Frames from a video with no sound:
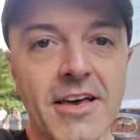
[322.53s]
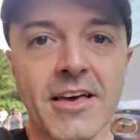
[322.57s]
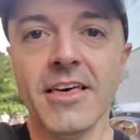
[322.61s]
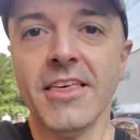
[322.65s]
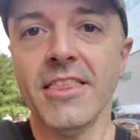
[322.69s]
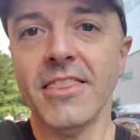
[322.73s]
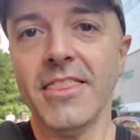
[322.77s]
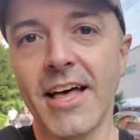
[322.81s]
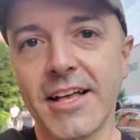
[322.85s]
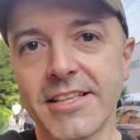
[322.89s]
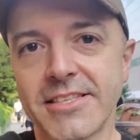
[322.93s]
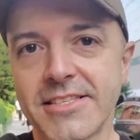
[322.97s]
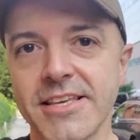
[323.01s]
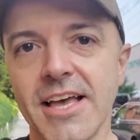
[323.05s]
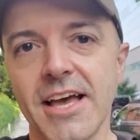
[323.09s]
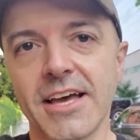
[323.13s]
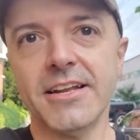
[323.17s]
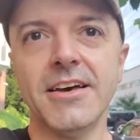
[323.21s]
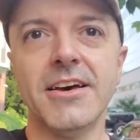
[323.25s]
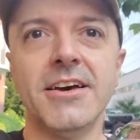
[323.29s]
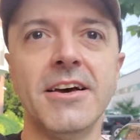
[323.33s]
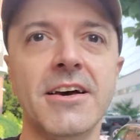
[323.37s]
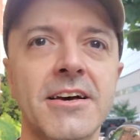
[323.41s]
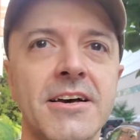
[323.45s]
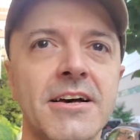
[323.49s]
That said,
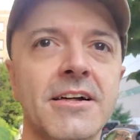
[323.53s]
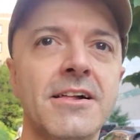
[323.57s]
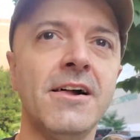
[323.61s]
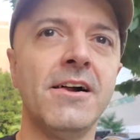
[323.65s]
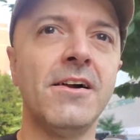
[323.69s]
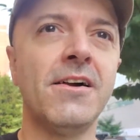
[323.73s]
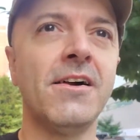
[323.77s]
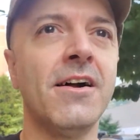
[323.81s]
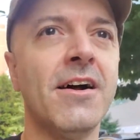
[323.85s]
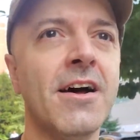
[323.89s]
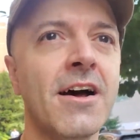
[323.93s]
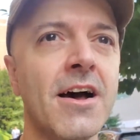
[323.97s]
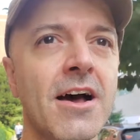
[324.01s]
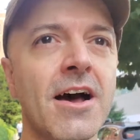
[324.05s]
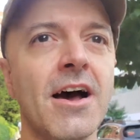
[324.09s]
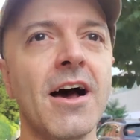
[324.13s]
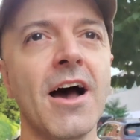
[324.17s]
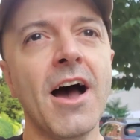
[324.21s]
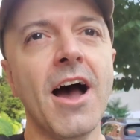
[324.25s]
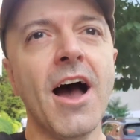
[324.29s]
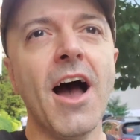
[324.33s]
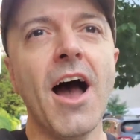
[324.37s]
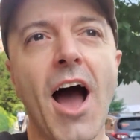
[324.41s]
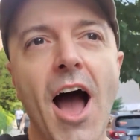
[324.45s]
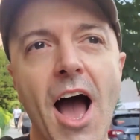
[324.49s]

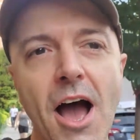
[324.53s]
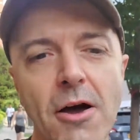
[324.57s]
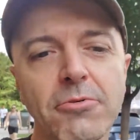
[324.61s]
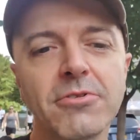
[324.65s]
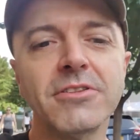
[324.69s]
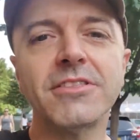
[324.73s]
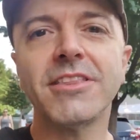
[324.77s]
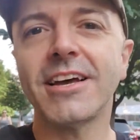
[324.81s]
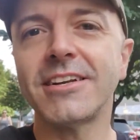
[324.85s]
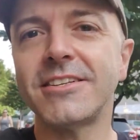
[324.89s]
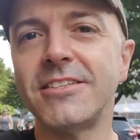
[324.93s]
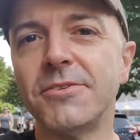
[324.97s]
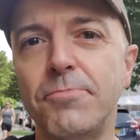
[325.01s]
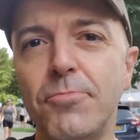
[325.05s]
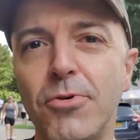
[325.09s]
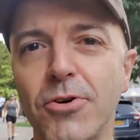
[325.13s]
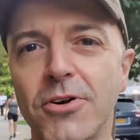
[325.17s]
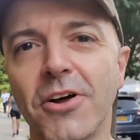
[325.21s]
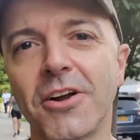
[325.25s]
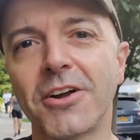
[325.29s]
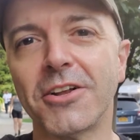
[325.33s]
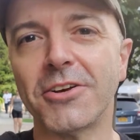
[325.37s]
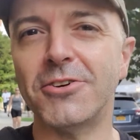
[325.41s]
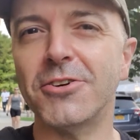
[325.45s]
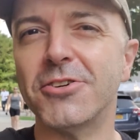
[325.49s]
I would like to put
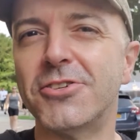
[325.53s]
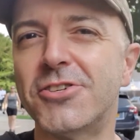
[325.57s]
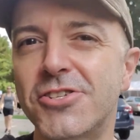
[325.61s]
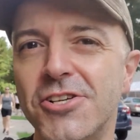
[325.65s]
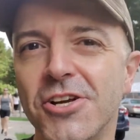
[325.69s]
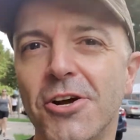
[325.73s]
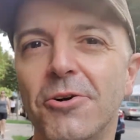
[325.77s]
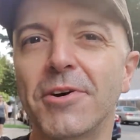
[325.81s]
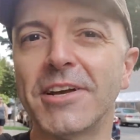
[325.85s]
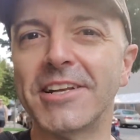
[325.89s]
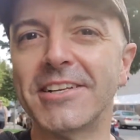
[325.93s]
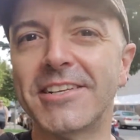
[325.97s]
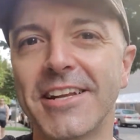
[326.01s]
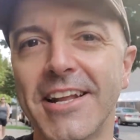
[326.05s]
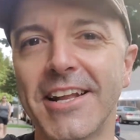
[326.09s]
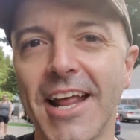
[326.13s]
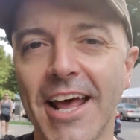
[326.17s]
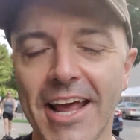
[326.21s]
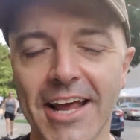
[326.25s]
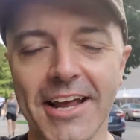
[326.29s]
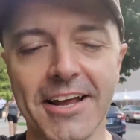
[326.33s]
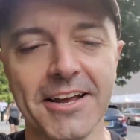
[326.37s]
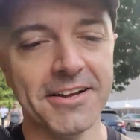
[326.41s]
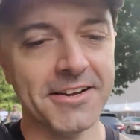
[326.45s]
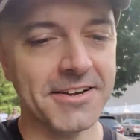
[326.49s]
on a good showing today,